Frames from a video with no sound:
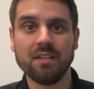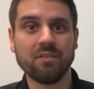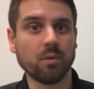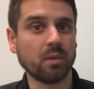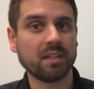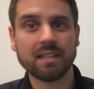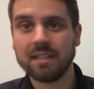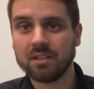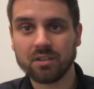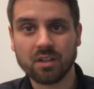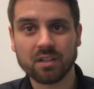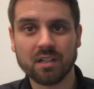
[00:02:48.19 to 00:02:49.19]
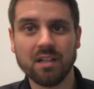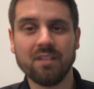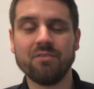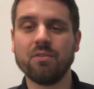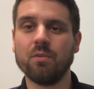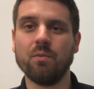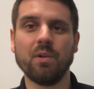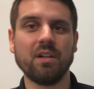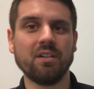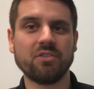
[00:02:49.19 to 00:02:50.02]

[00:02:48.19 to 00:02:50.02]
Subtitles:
If you're working here long enough, we're